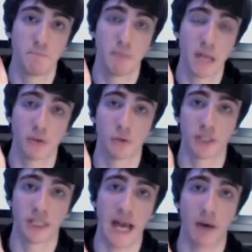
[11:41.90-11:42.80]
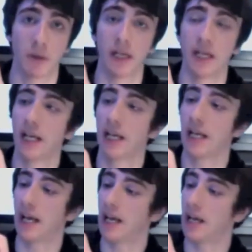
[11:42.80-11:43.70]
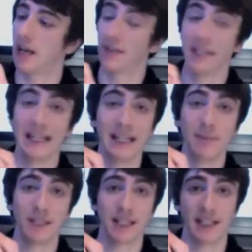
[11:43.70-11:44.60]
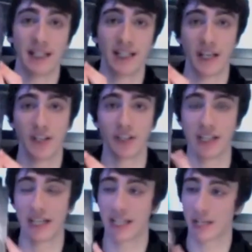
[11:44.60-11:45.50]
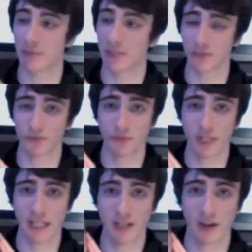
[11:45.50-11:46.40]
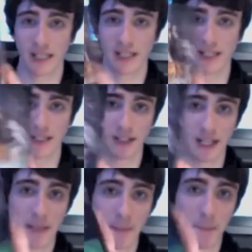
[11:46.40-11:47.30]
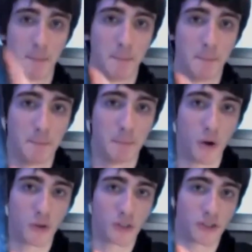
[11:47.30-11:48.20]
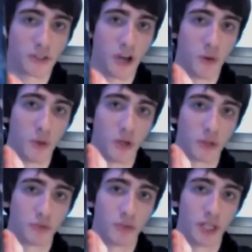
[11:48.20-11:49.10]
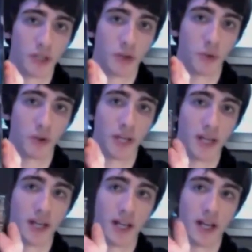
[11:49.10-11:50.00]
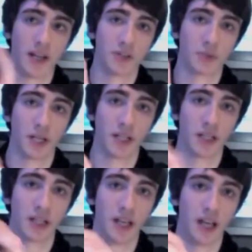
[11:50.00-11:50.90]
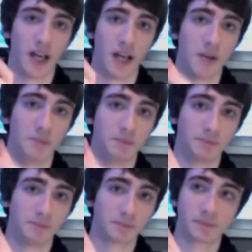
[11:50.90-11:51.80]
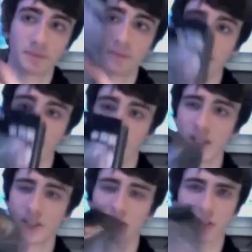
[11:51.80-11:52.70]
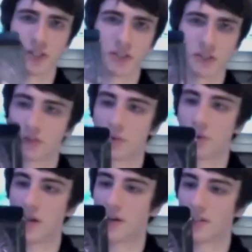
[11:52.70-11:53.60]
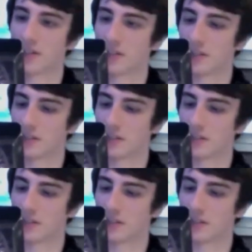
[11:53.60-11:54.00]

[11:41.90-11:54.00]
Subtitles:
Pandoras Tower. The limited edition. It comes in this really nice like box. The artwork's really cool on it as well, and it's just quite a nice